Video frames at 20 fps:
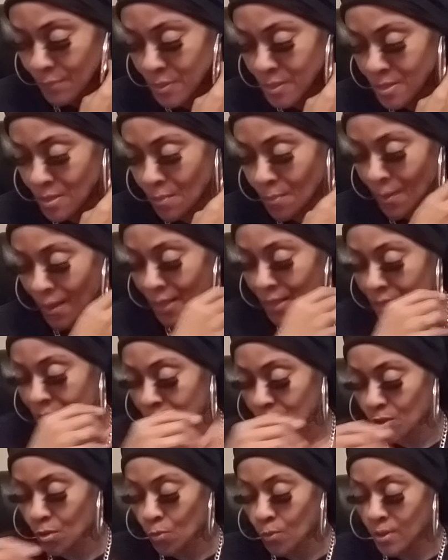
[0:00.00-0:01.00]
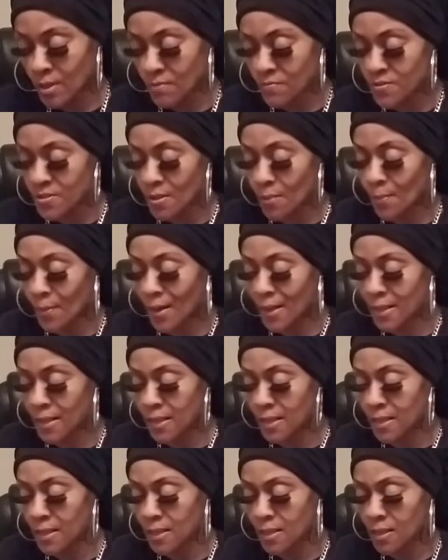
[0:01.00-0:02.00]
somebody in grief,
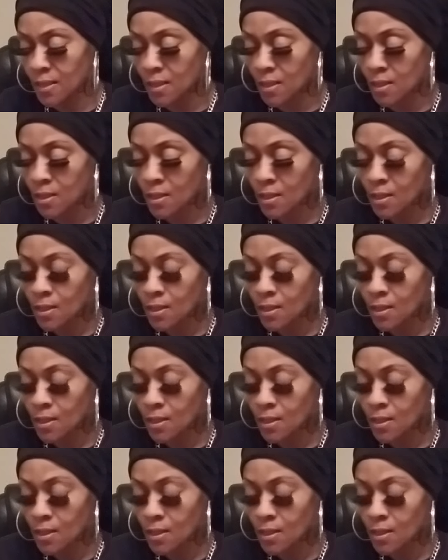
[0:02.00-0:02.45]
somebody...